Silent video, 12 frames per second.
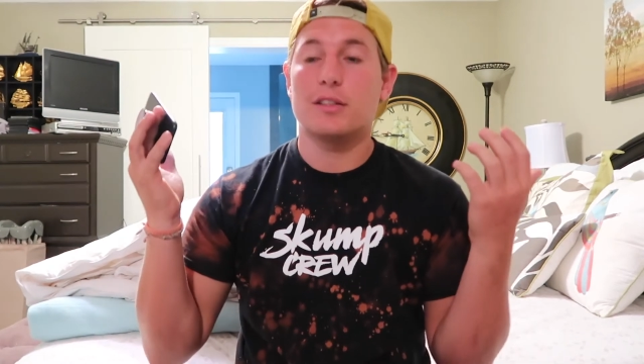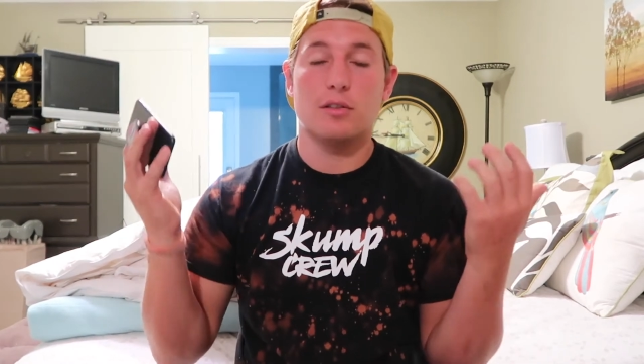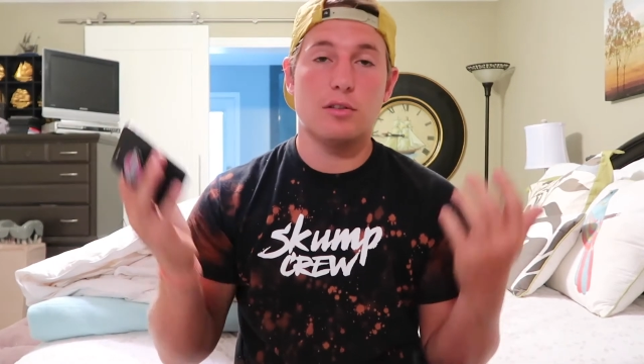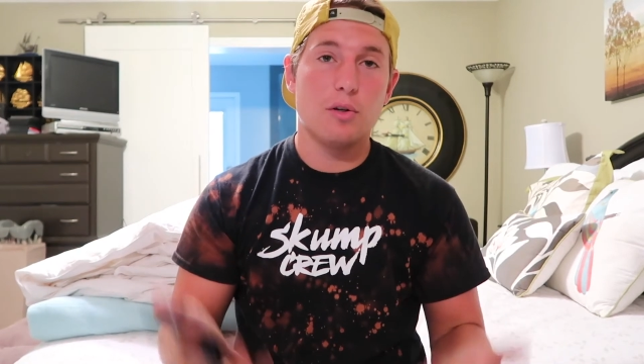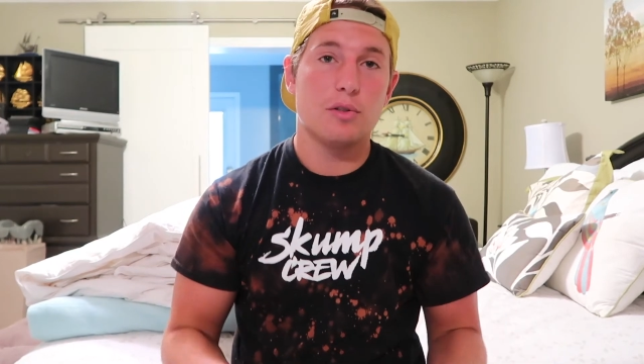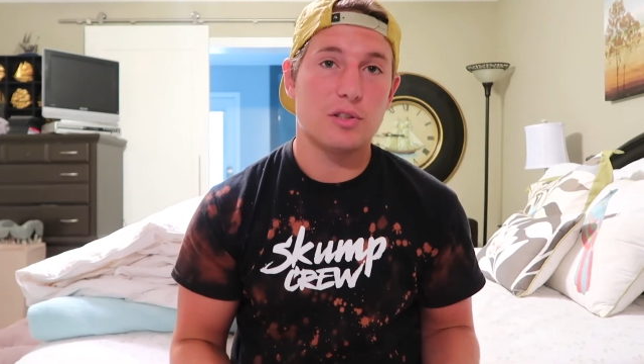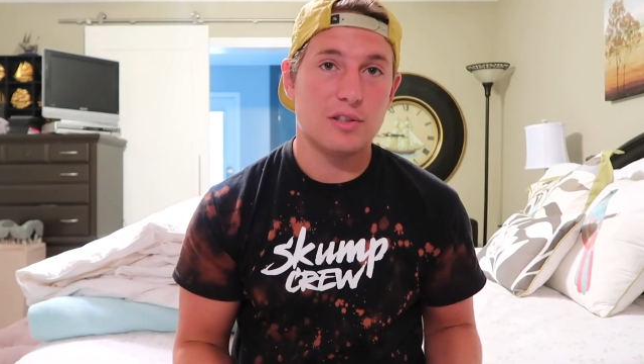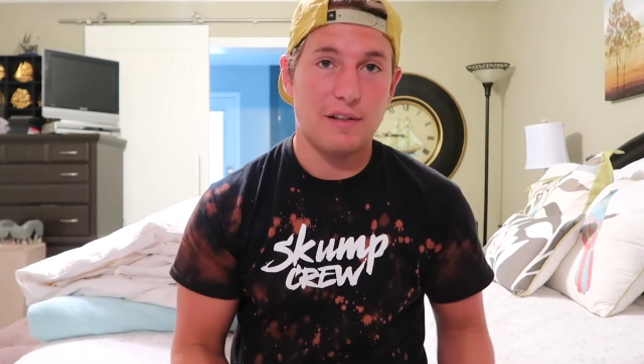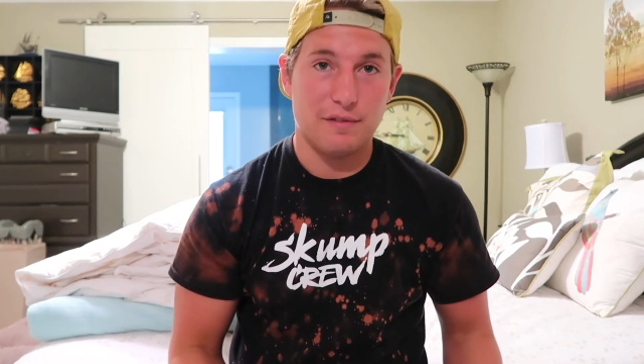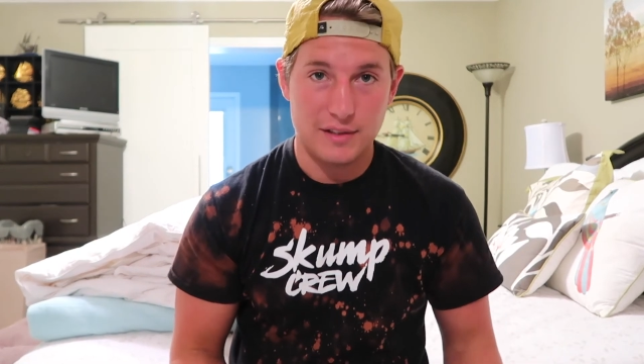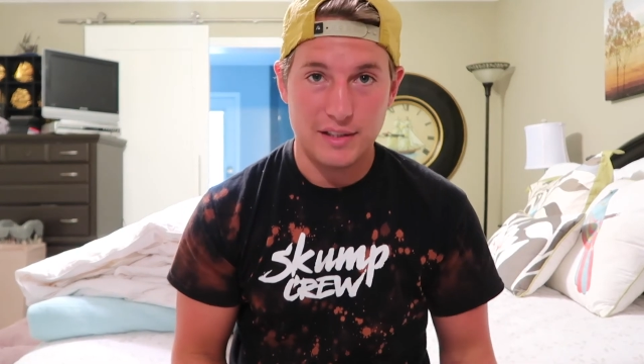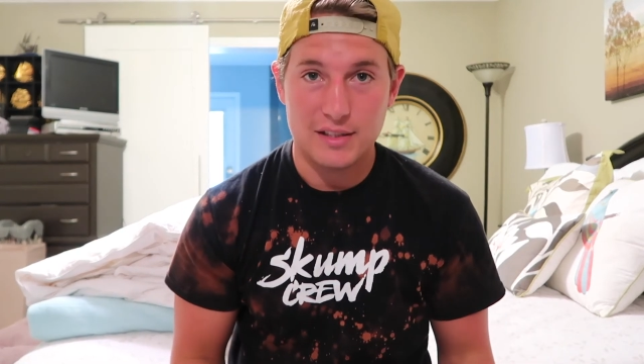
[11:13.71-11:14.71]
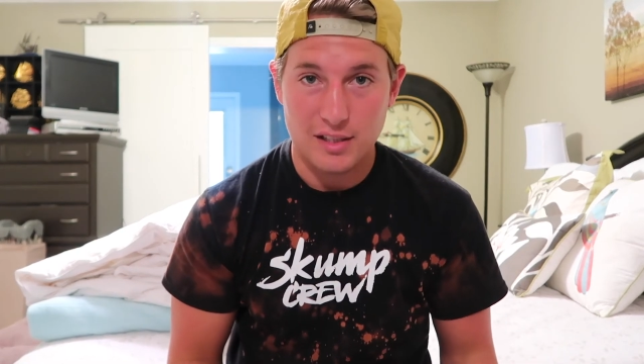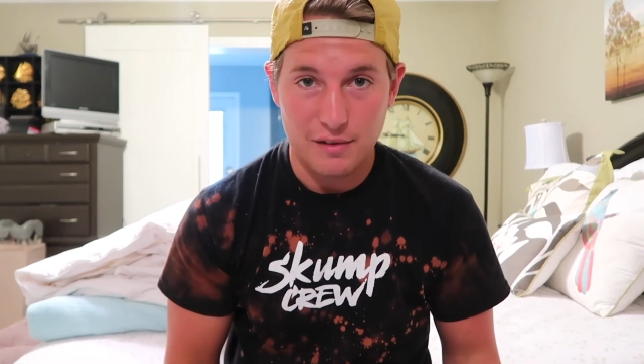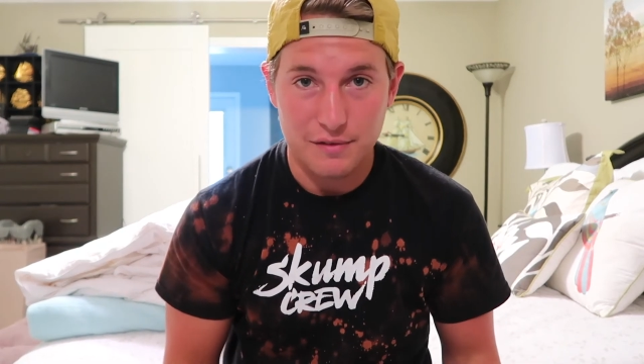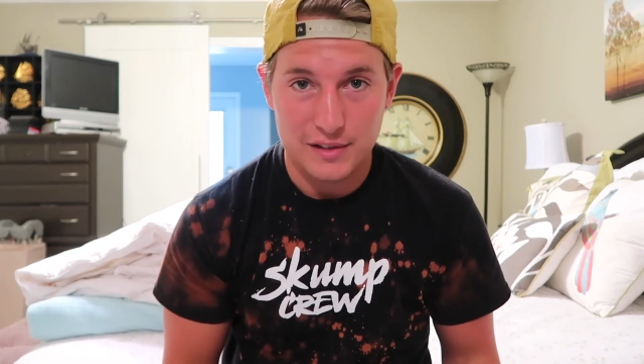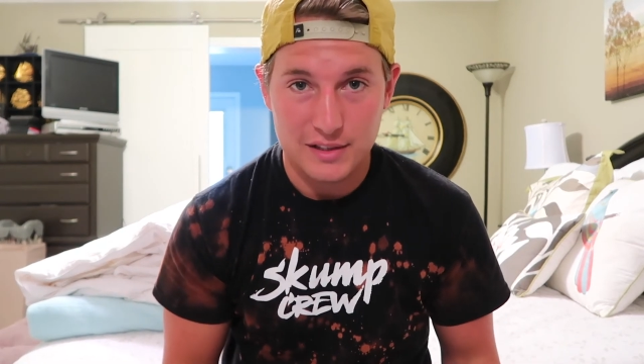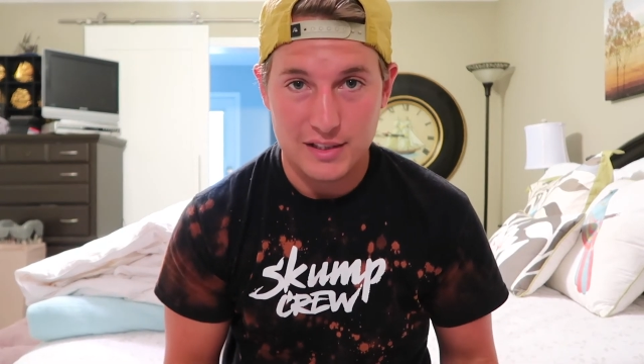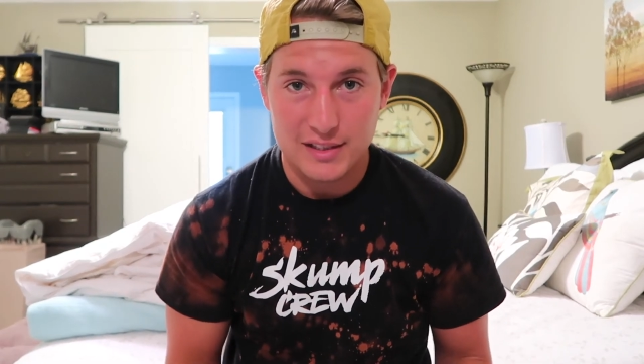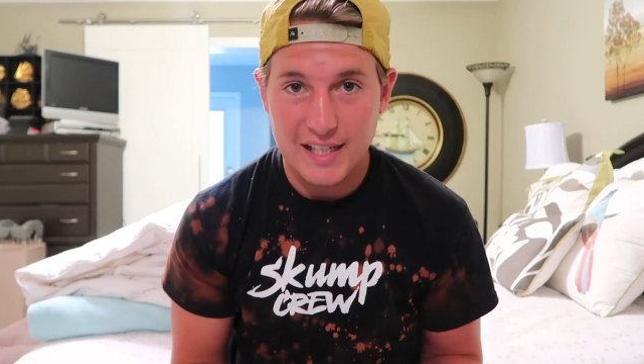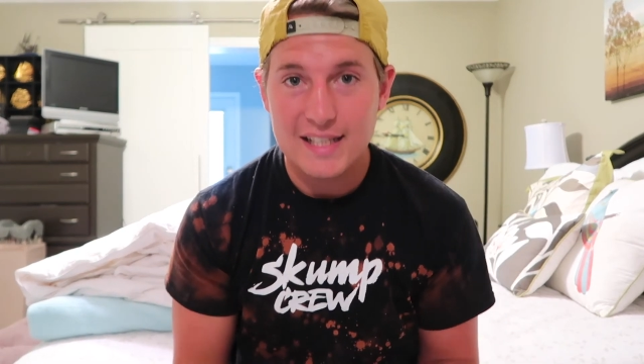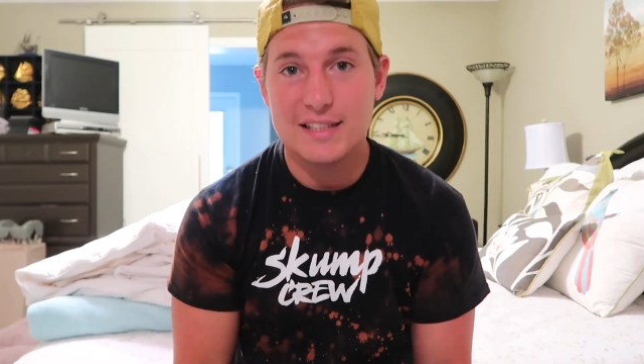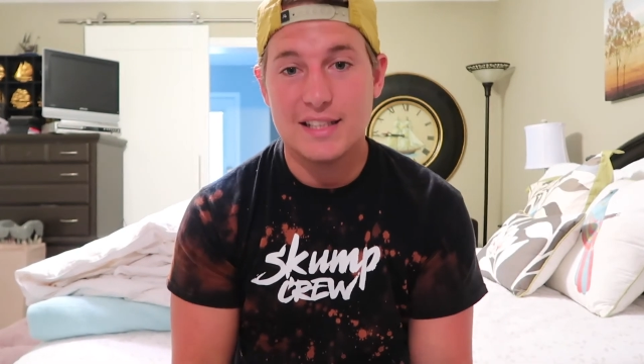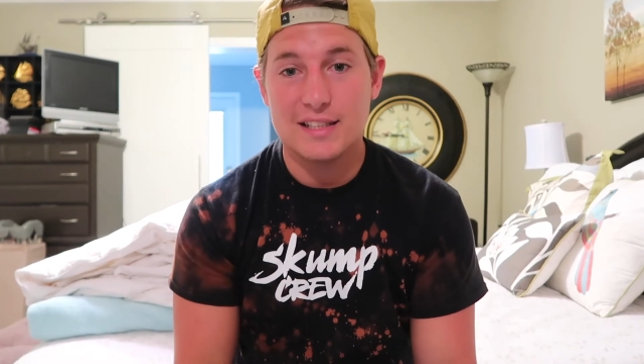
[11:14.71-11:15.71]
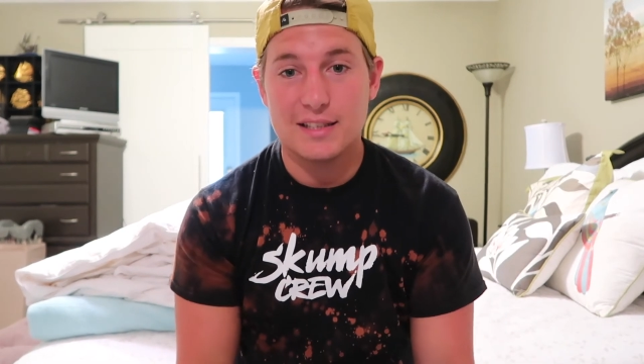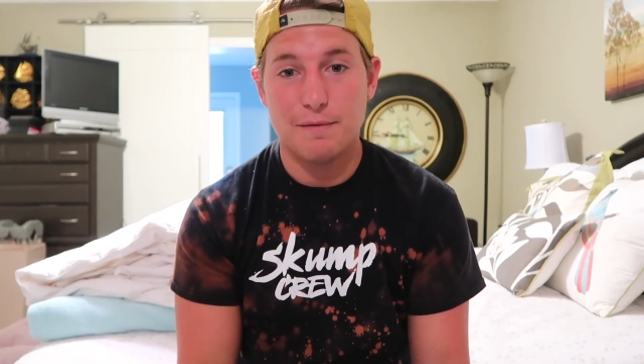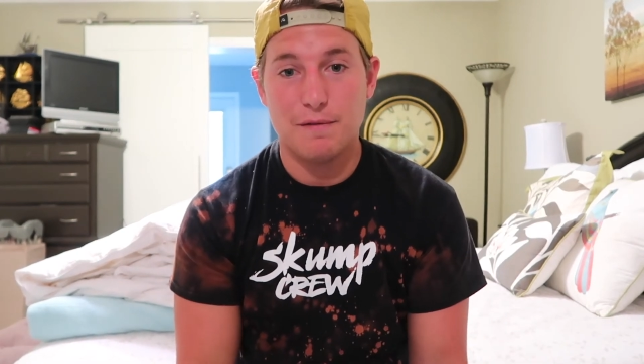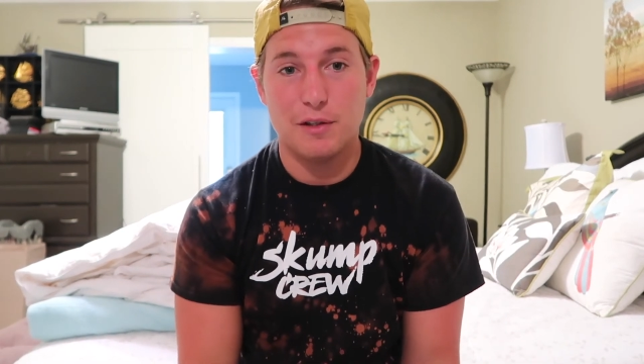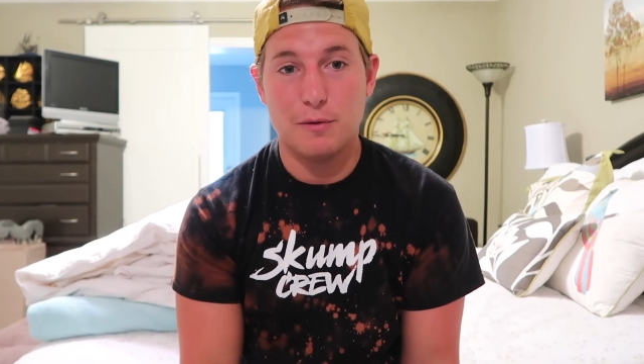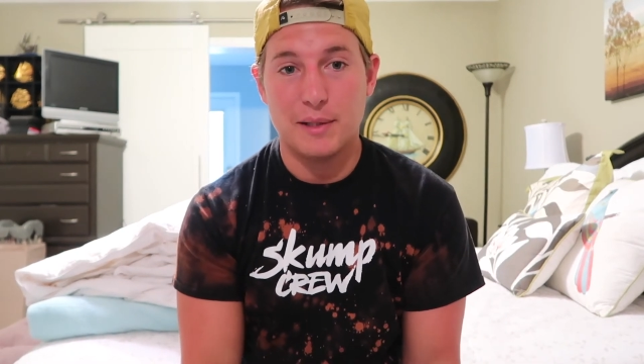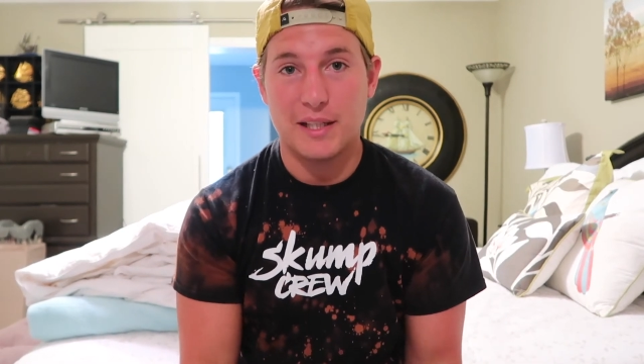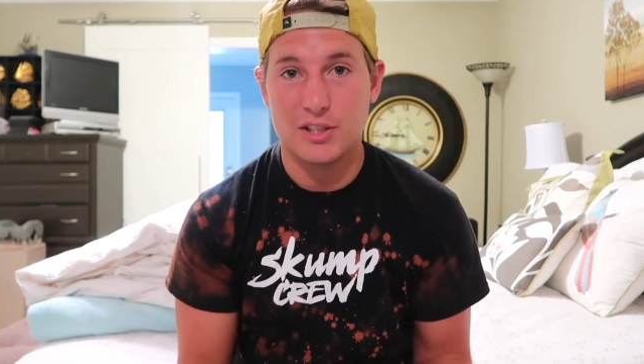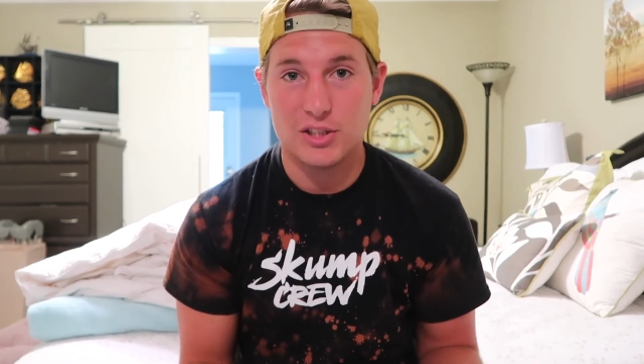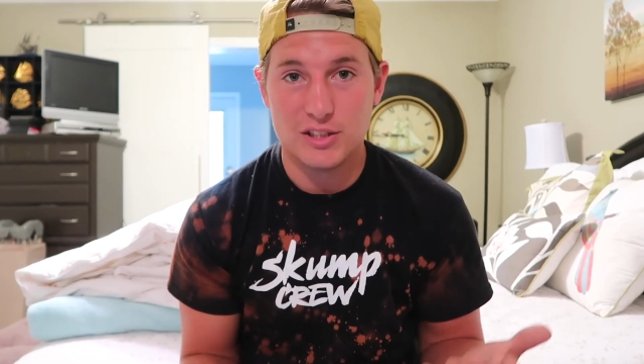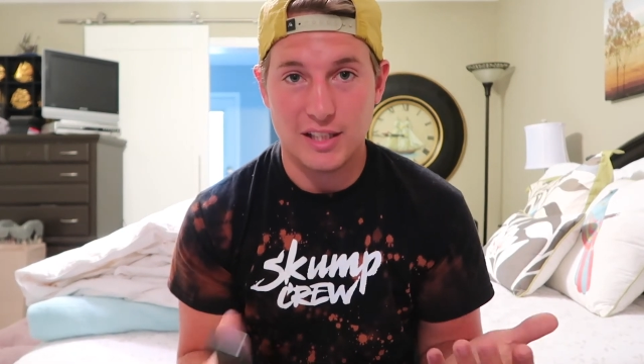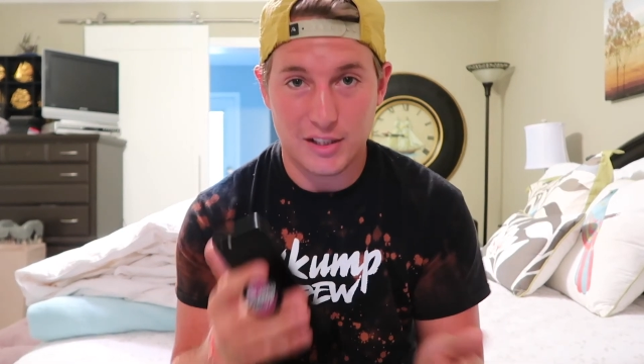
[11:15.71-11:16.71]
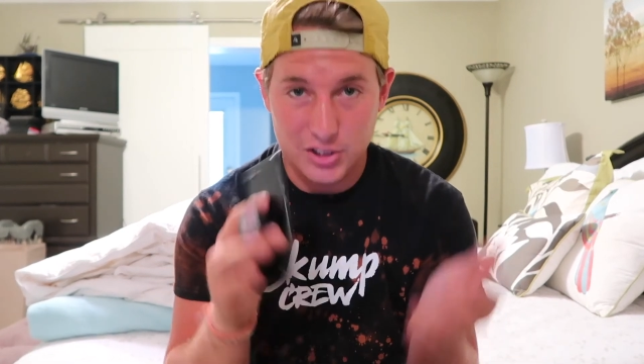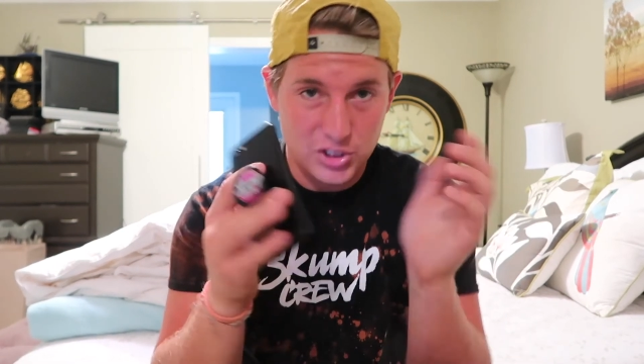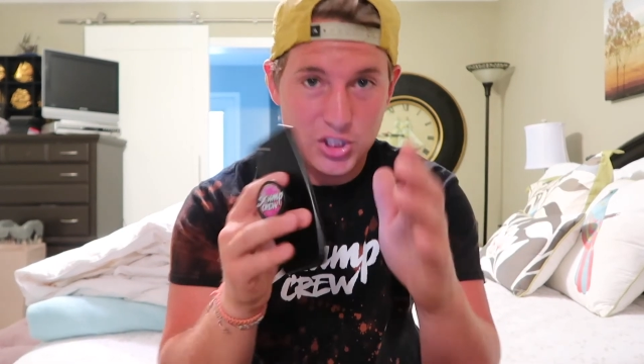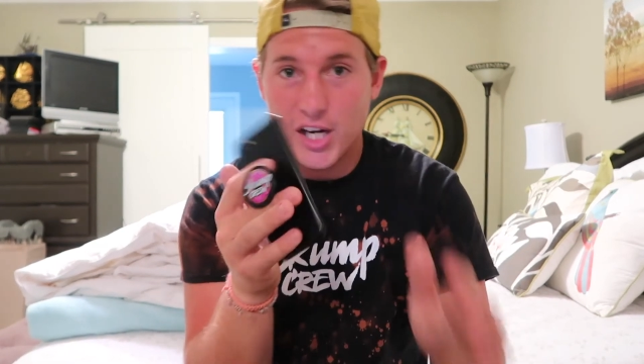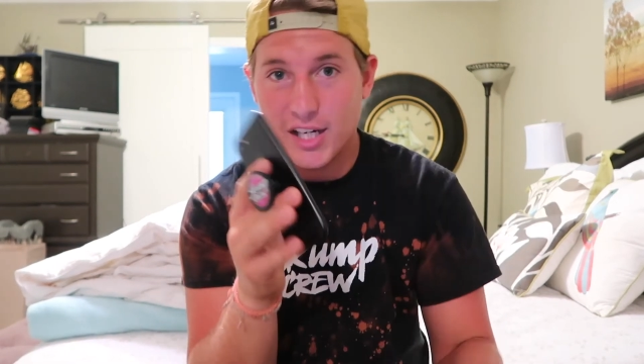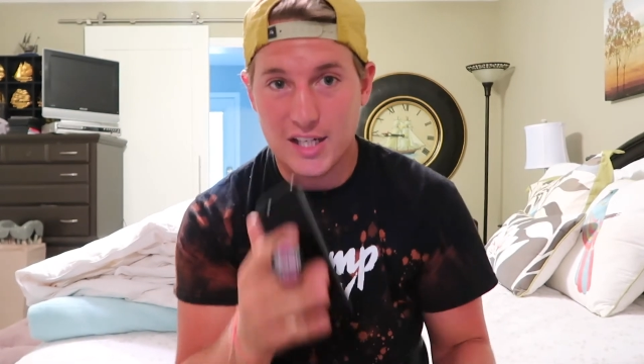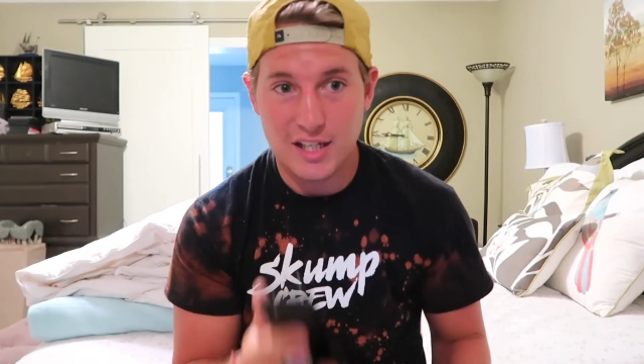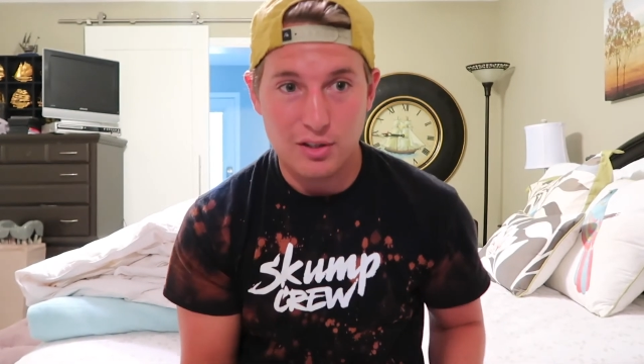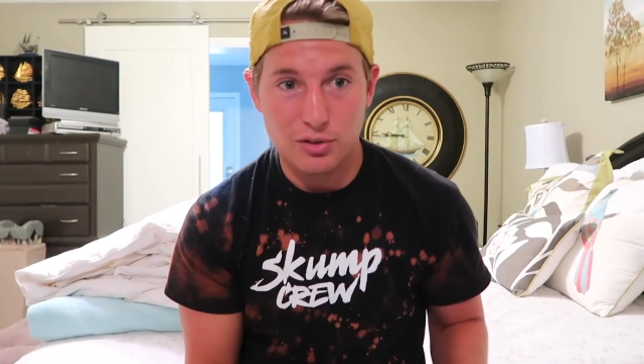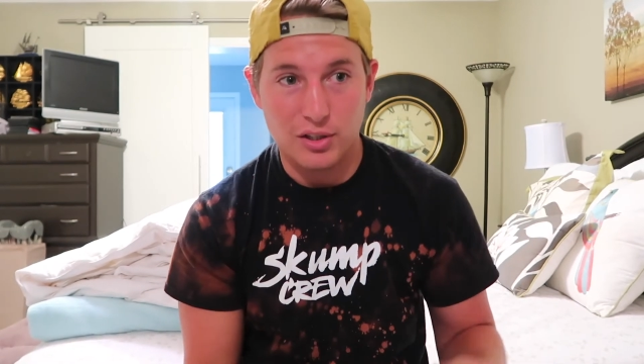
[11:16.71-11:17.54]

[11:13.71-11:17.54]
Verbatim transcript: so those are definitely the toughest, because Kenzie ends up filming and she's like shaking,